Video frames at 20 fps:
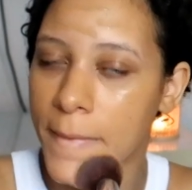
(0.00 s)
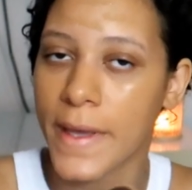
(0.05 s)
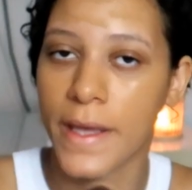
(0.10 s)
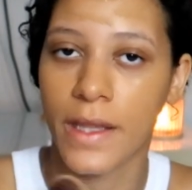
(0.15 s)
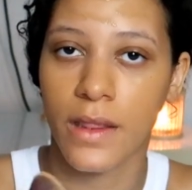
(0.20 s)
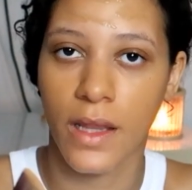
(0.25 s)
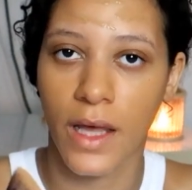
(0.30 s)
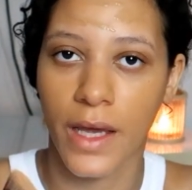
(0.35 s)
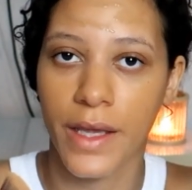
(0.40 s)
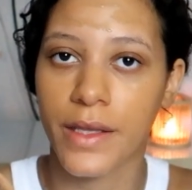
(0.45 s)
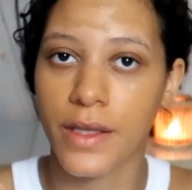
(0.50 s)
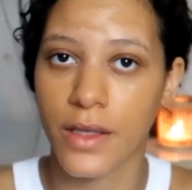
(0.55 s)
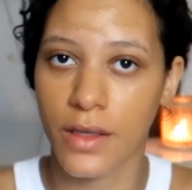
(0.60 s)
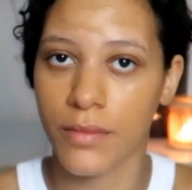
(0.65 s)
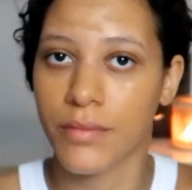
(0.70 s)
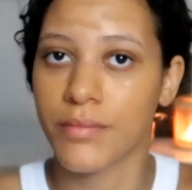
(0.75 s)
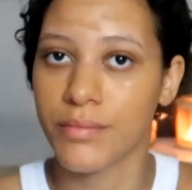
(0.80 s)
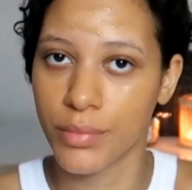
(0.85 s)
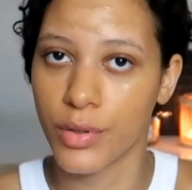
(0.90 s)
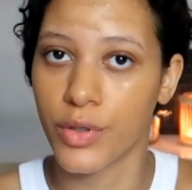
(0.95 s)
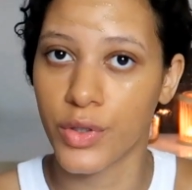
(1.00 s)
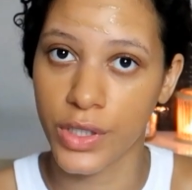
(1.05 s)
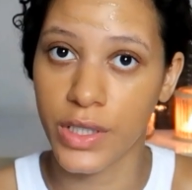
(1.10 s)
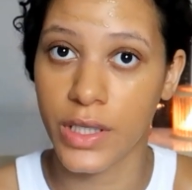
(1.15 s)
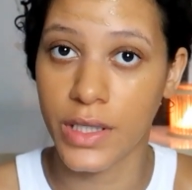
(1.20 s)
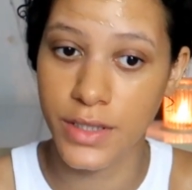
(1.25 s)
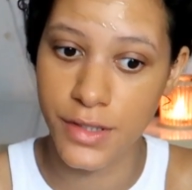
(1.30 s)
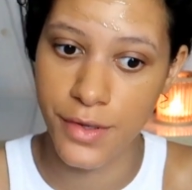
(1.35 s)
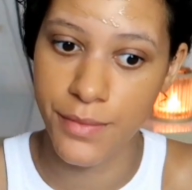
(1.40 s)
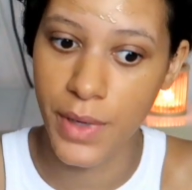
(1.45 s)
and like put
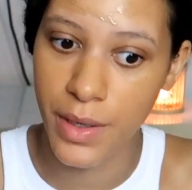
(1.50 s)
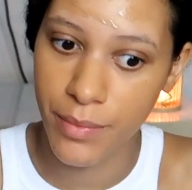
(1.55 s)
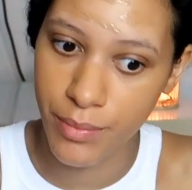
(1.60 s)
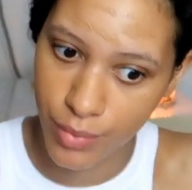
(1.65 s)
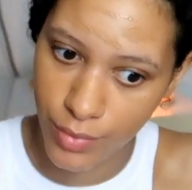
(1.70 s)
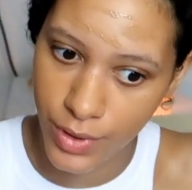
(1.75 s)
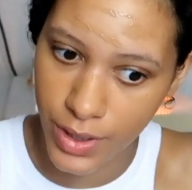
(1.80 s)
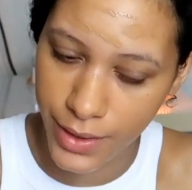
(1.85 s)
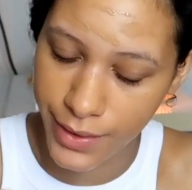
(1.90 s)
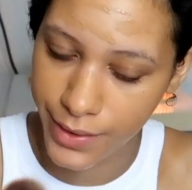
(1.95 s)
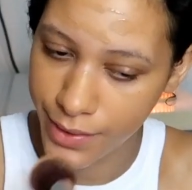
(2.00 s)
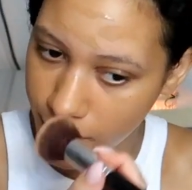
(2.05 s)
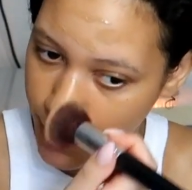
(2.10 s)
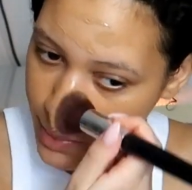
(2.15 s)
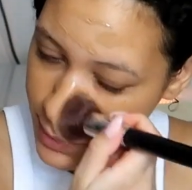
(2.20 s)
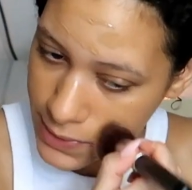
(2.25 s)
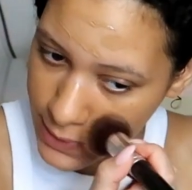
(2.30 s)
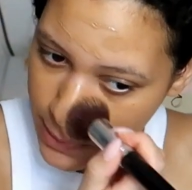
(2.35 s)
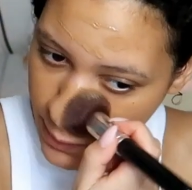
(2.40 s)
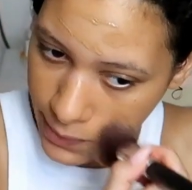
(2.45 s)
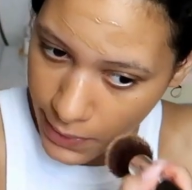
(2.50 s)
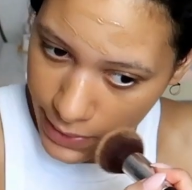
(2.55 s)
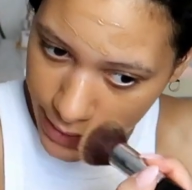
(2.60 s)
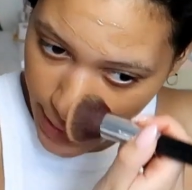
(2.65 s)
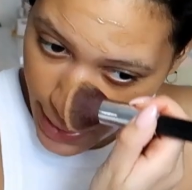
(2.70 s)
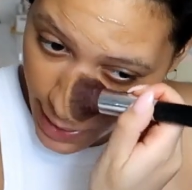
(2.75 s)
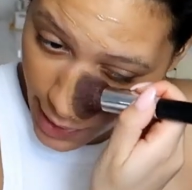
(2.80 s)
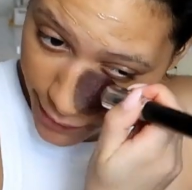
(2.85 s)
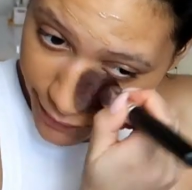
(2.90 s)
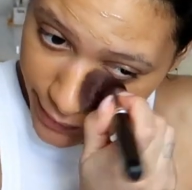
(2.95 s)
it into my brain so
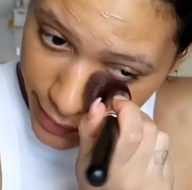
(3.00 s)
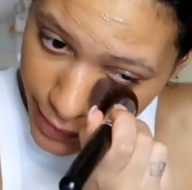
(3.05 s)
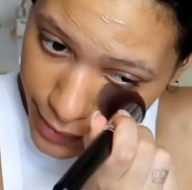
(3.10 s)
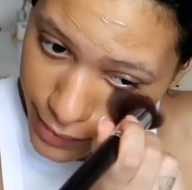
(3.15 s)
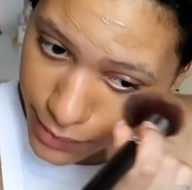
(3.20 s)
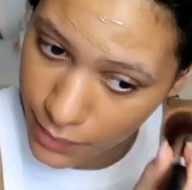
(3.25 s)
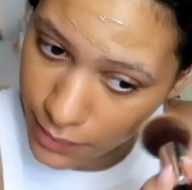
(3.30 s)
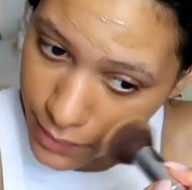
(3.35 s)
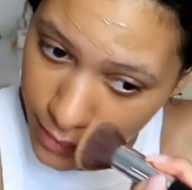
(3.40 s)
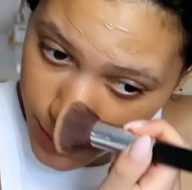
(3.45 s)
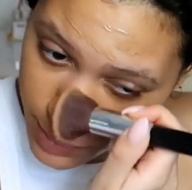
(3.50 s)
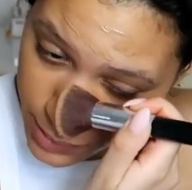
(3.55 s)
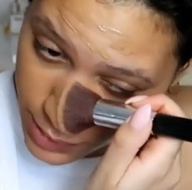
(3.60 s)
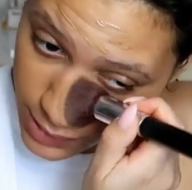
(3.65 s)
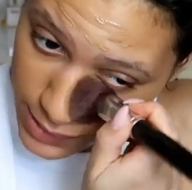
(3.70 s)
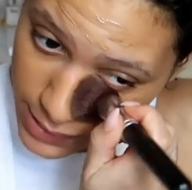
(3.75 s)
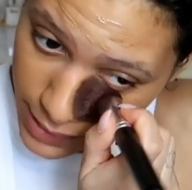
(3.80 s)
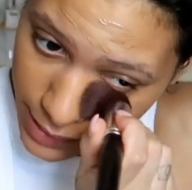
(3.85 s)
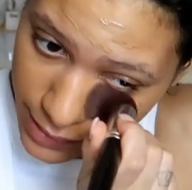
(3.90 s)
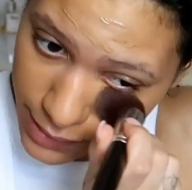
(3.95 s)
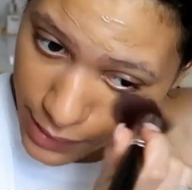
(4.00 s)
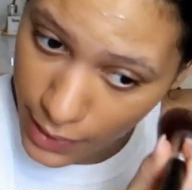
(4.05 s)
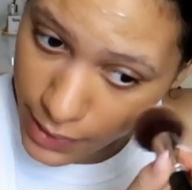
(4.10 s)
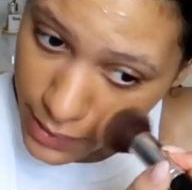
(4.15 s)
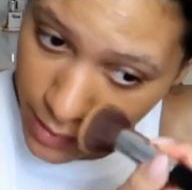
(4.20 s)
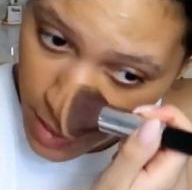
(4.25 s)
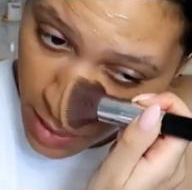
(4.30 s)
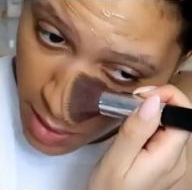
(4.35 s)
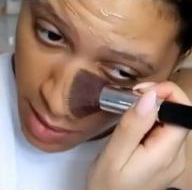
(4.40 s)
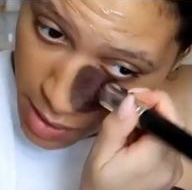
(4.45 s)
I have it just like
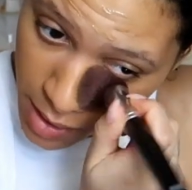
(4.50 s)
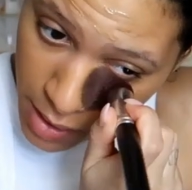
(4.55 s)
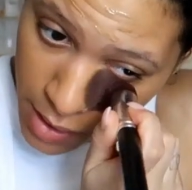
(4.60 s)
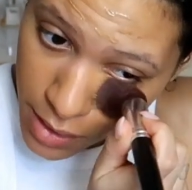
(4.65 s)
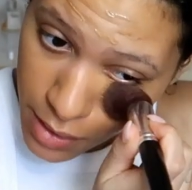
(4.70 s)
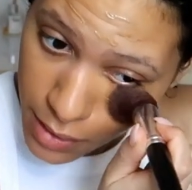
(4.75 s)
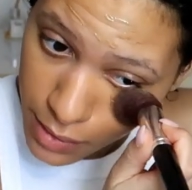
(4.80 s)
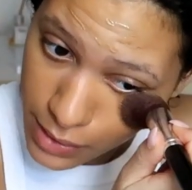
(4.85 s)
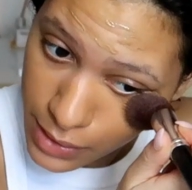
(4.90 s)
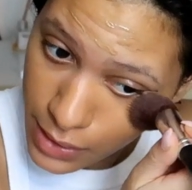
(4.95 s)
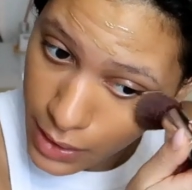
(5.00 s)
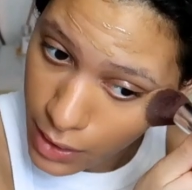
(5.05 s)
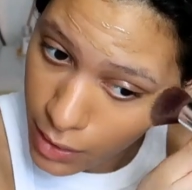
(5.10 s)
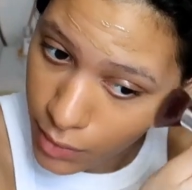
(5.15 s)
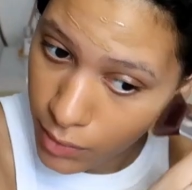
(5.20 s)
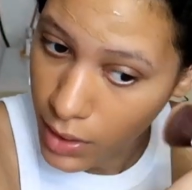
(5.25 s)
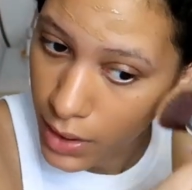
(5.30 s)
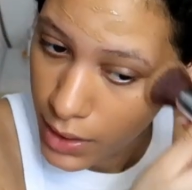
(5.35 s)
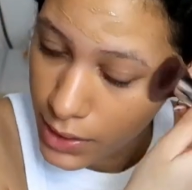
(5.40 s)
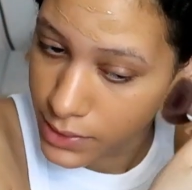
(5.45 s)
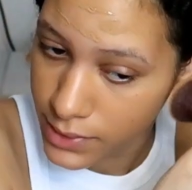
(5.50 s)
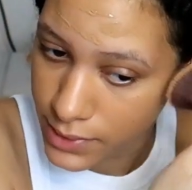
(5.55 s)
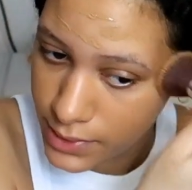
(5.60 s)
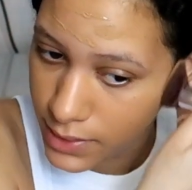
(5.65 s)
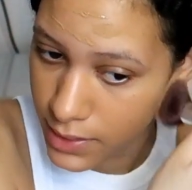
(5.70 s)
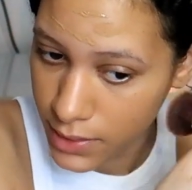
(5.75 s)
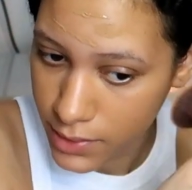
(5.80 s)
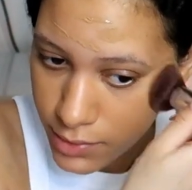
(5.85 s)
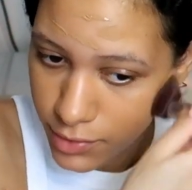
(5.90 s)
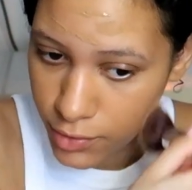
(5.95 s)
that. Now, I
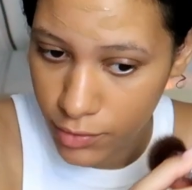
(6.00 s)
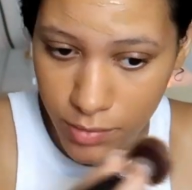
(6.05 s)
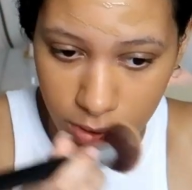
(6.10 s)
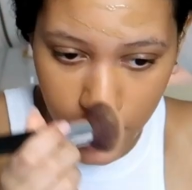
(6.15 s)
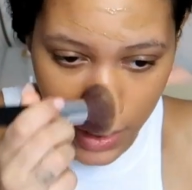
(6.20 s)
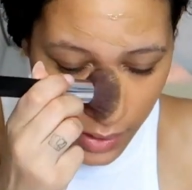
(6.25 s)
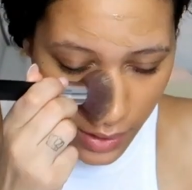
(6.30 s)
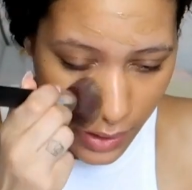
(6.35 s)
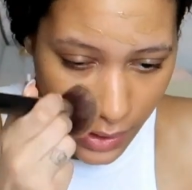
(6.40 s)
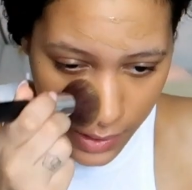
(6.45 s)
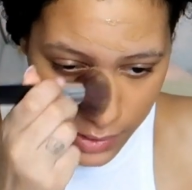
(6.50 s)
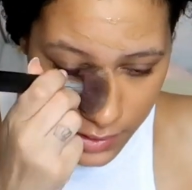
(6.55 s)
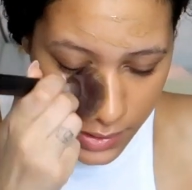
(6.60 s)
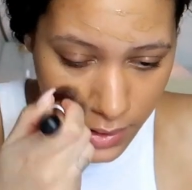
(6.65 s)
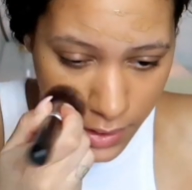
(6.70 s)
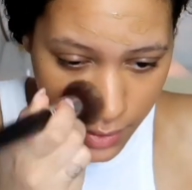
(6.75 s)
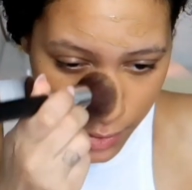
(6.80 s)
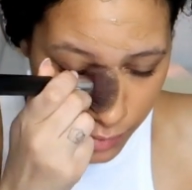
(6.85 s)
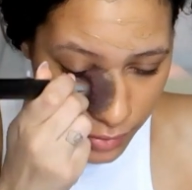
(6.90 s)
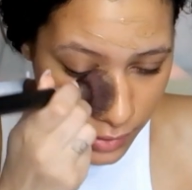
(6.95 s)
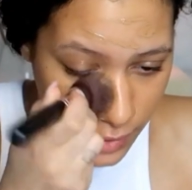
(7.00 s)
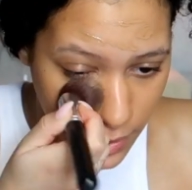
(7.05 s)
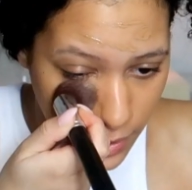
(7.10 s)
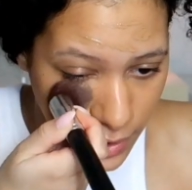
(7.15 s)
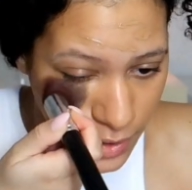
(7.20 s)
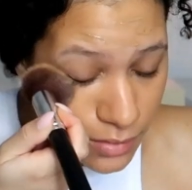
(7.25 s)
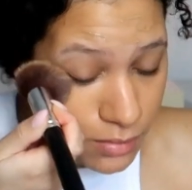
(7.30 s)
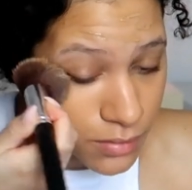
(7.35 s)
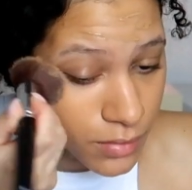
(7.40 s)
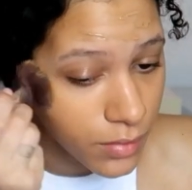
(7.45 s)
didn't do my eyeshadow
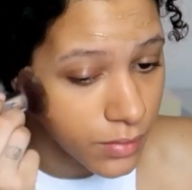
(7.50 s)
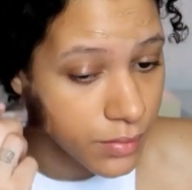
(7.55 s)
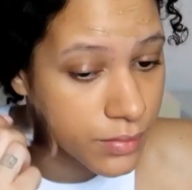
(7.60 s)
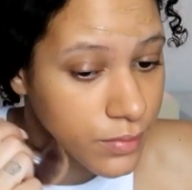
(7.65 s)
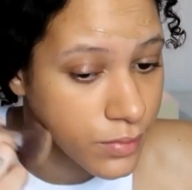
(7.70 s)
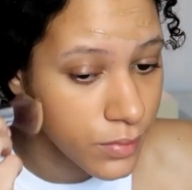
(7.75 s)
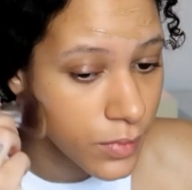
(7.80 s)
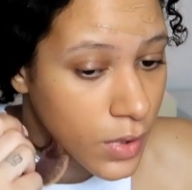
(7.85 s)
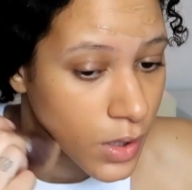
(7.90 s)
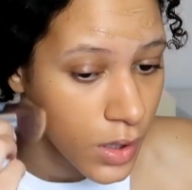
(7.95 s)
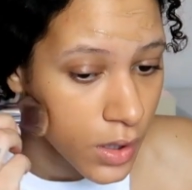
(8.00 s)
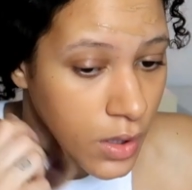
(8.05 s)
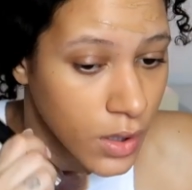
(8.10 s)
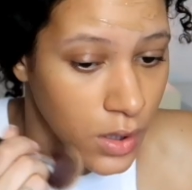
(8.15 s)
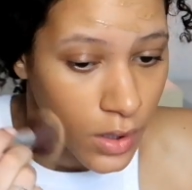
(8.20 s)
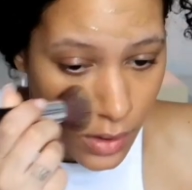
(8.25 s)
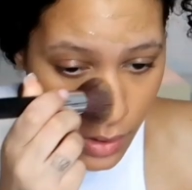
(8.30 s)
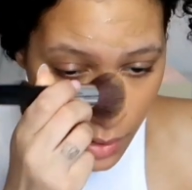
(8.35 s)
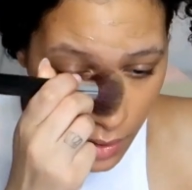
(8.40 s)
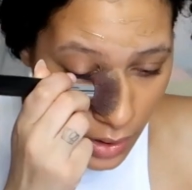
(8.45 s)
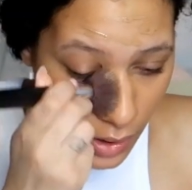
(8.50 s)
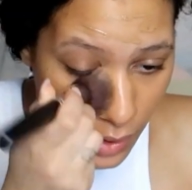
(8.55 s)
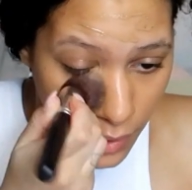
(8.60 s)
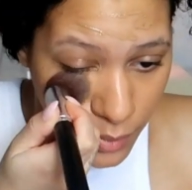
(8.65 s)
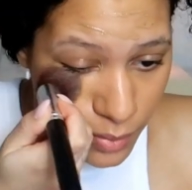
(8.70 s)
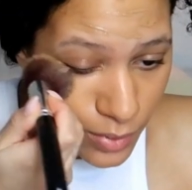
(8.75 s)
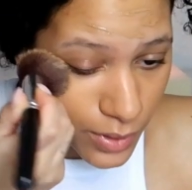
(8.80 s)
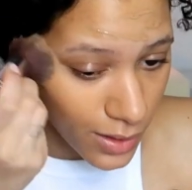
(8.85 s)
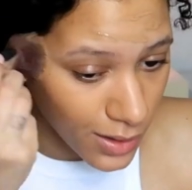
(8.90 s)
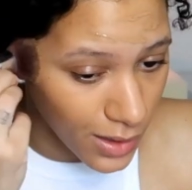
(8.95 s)
today, I
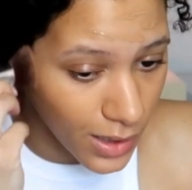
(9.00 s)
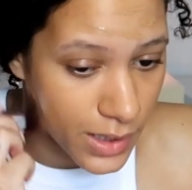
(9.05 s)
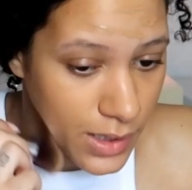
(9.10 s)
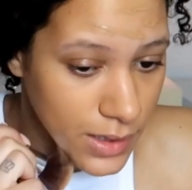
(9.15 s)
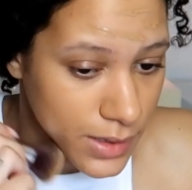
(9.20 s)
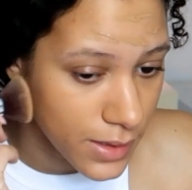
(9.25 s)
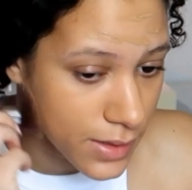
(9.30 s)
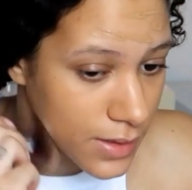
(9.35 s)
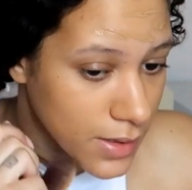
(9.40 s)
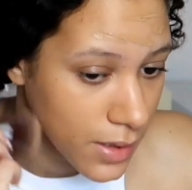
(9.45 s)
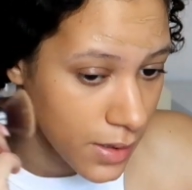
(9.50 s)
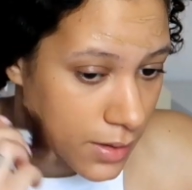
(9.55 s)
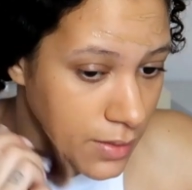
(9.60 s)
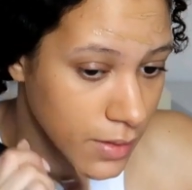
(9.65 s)
realized,